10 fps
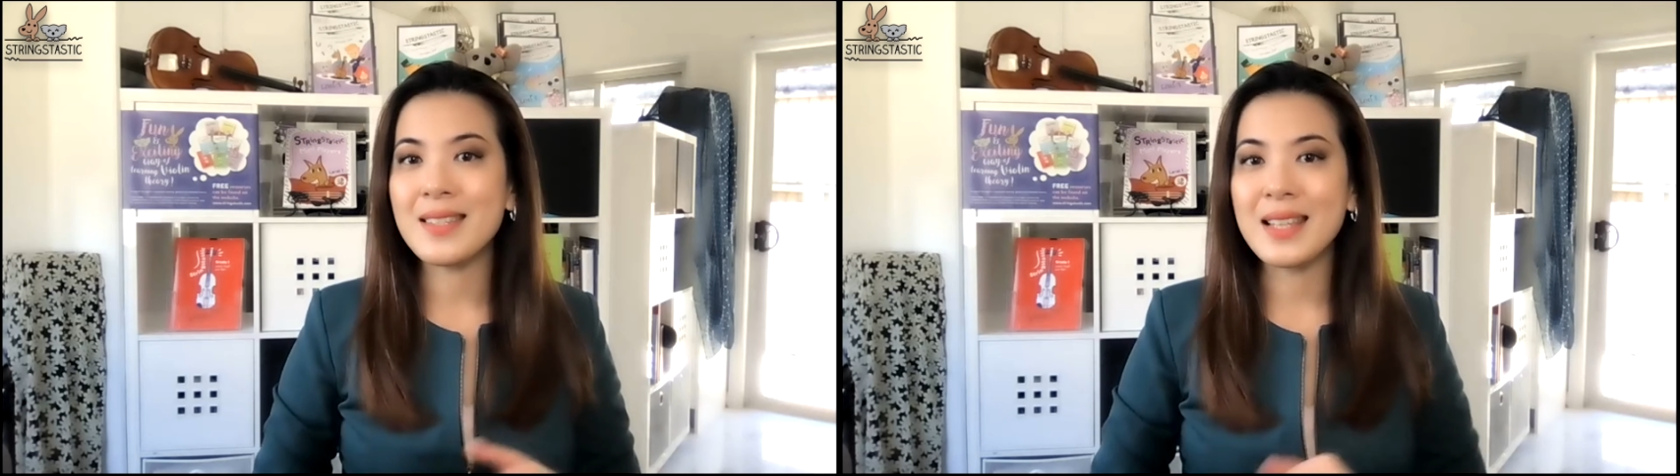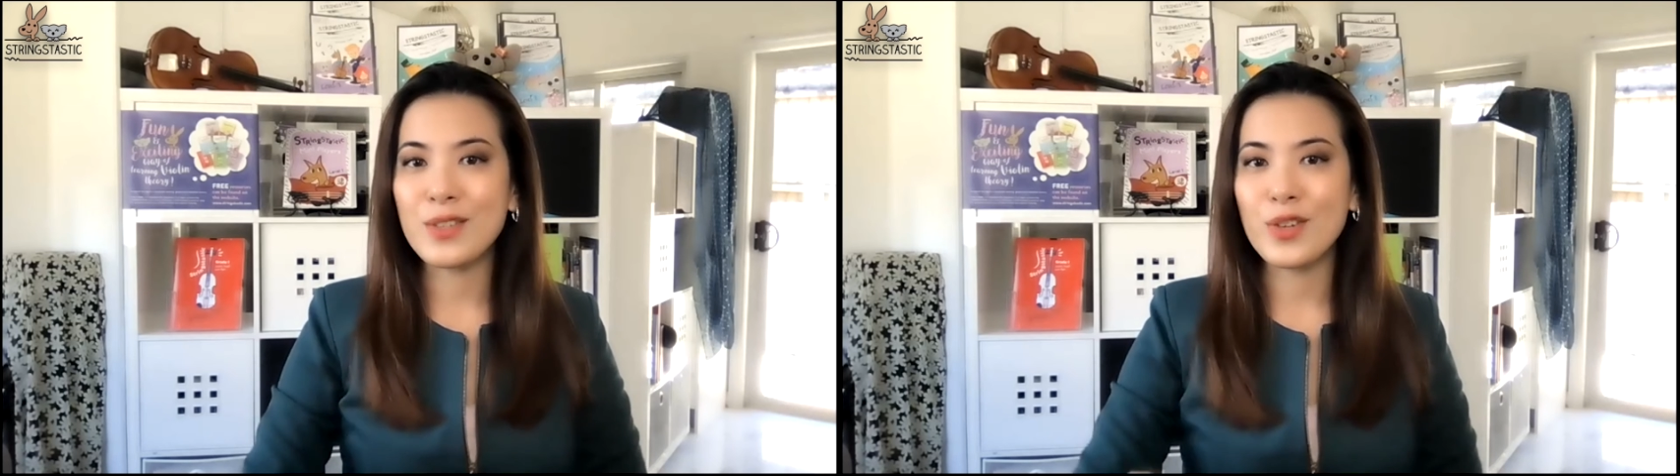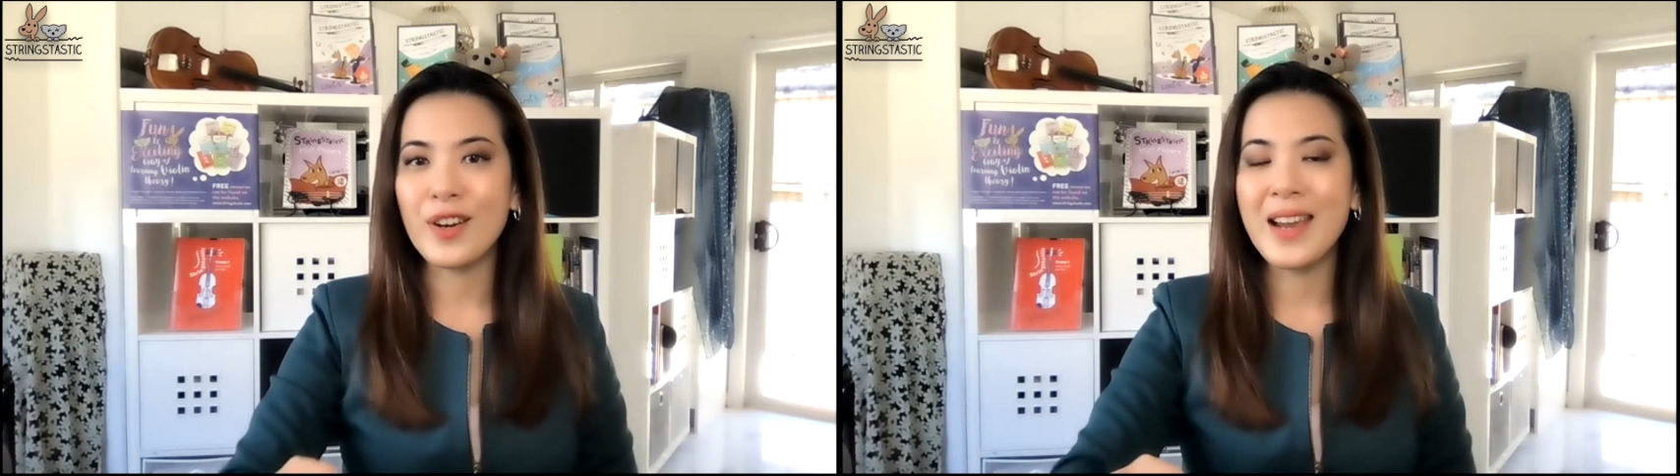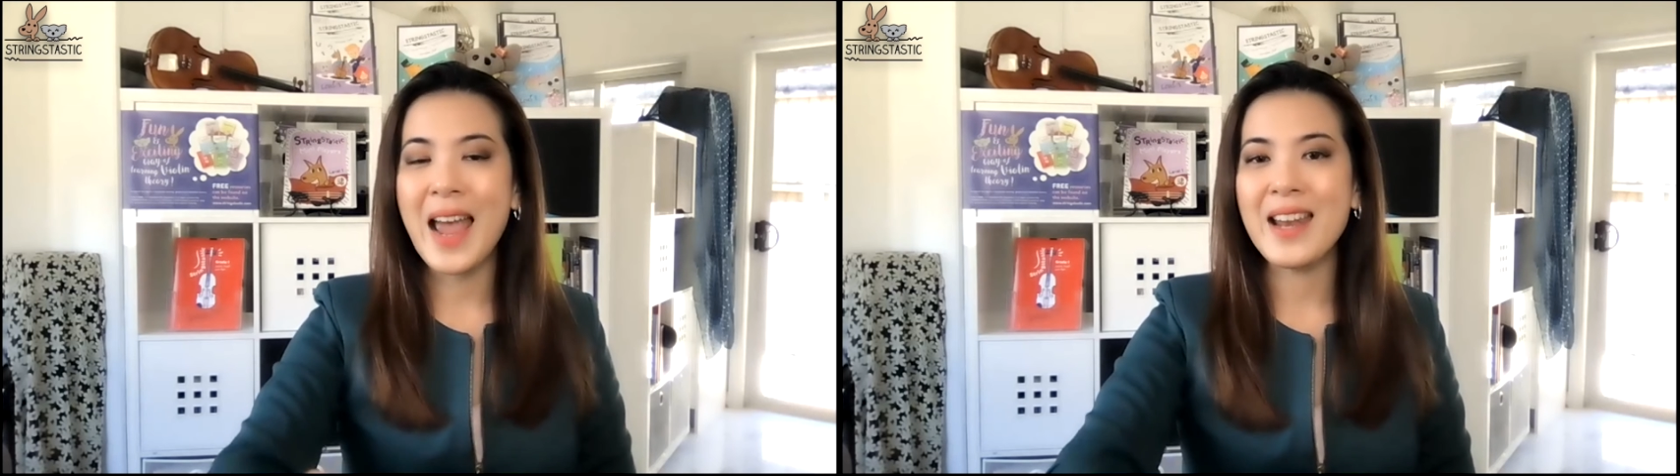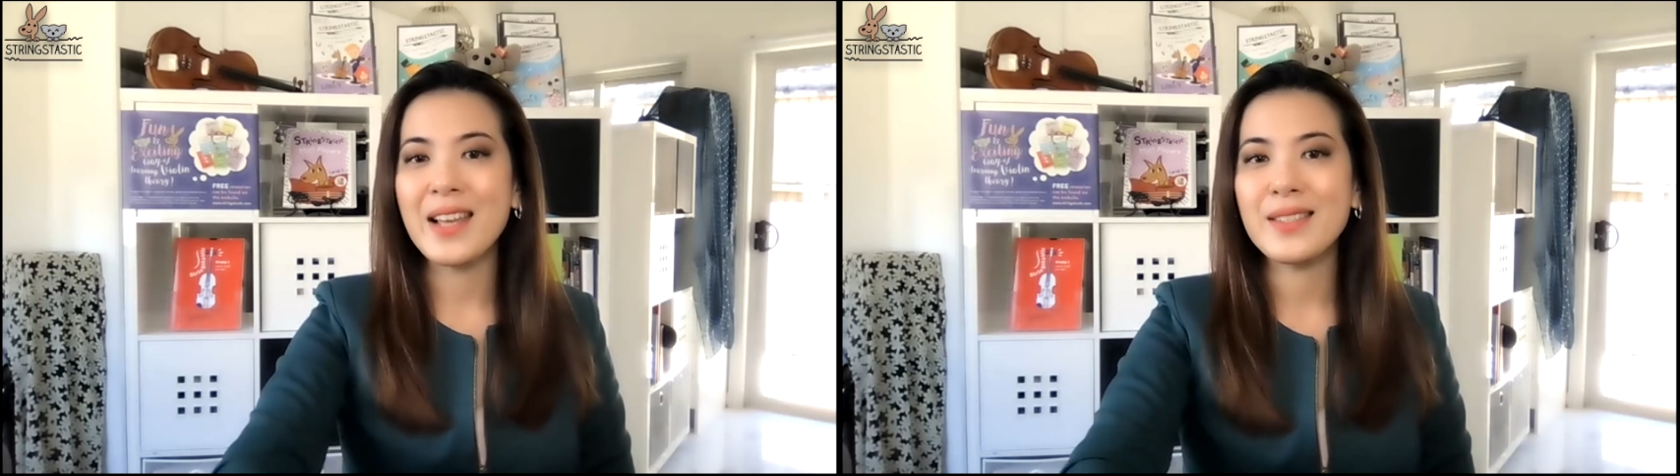signature
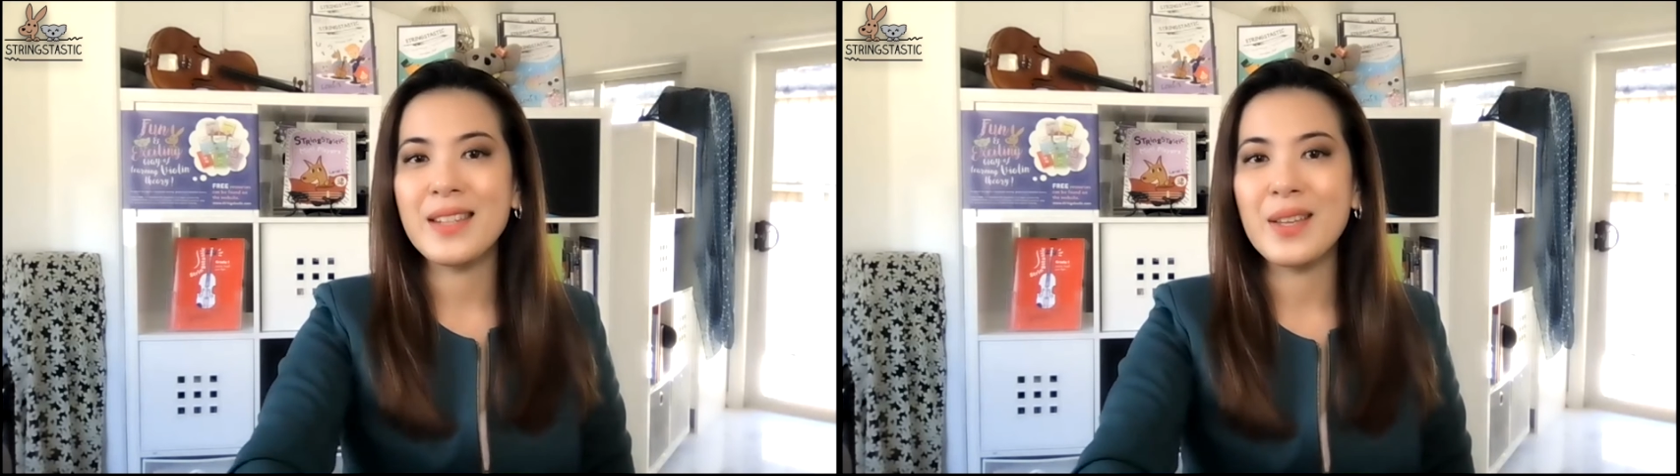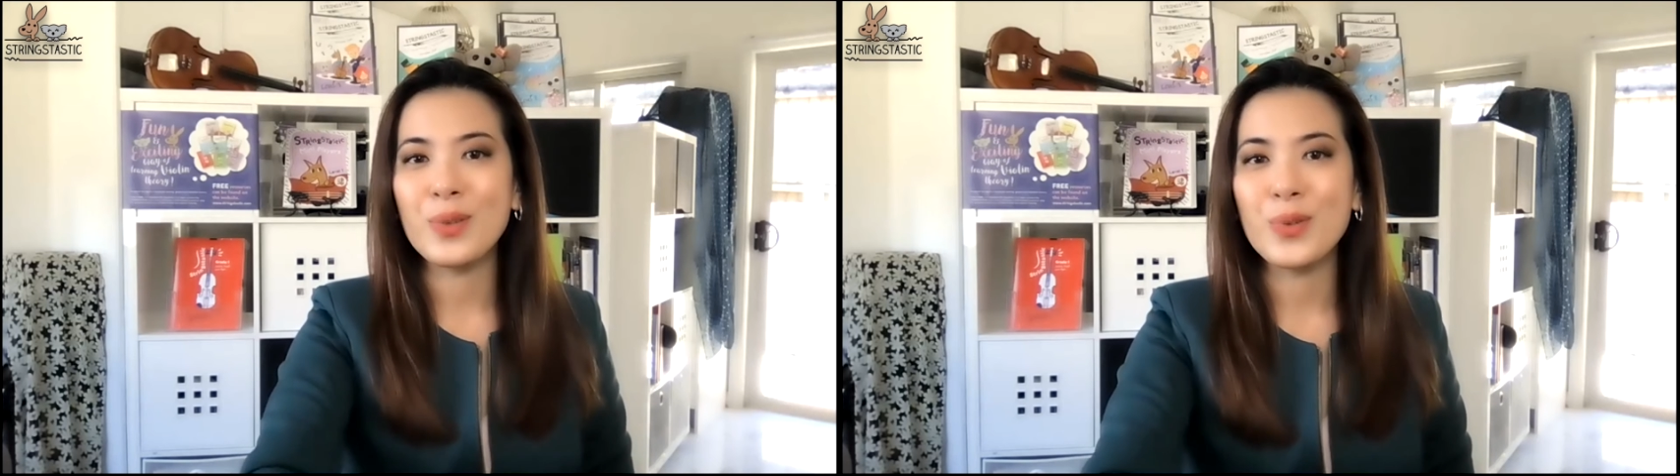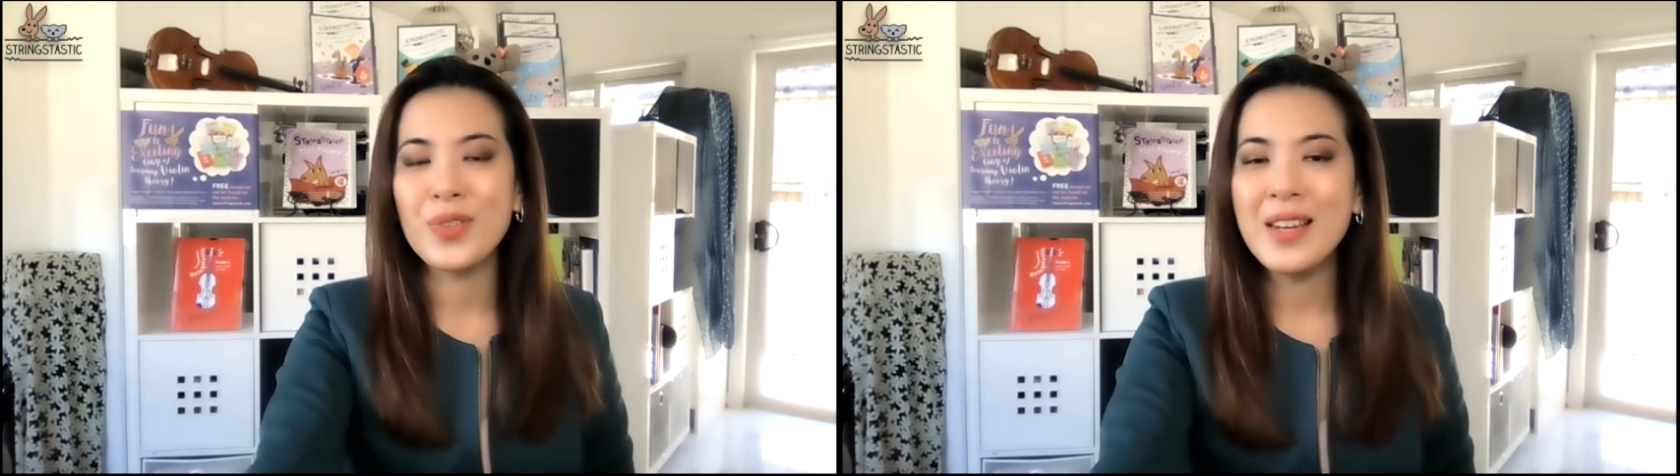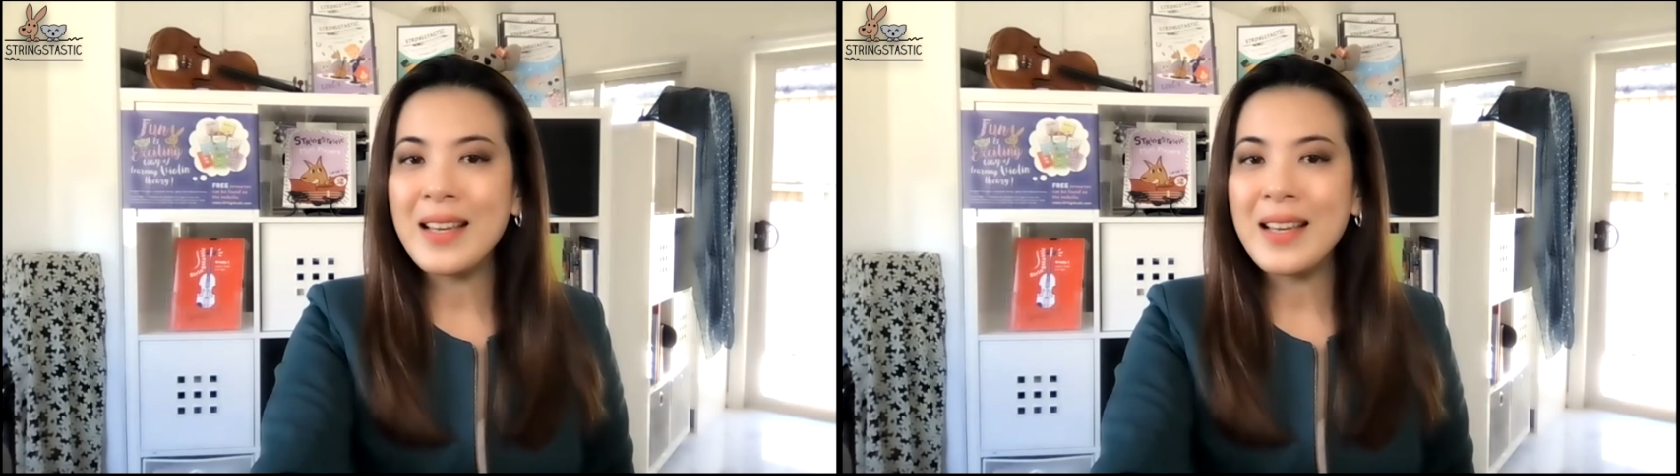and accidentals.